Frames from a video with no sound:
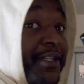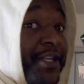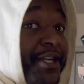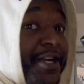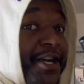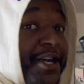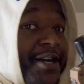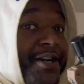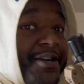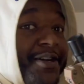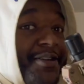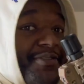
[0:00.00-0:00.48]

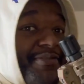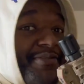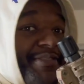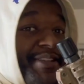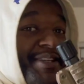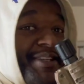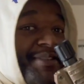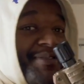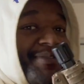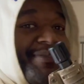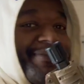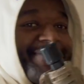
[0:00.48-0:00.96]
Oh
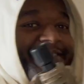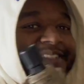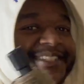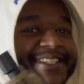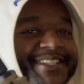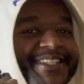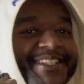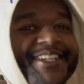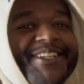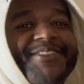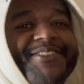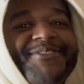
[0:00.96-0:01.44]
shit, what's
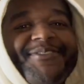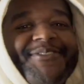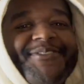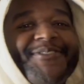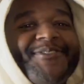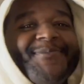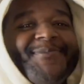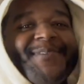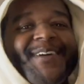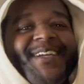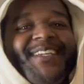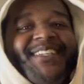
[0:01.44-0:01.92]
good
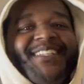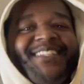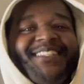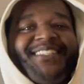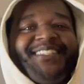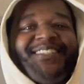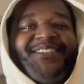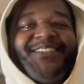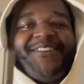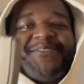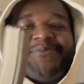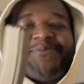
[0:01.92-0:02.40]
YouTube? I didn't
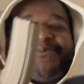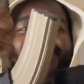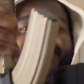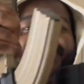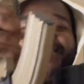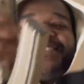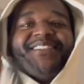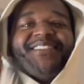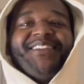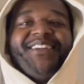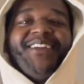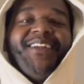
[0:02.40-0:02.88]
see y'all
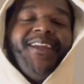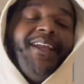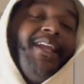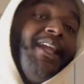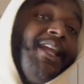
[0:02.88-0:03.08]
boys there.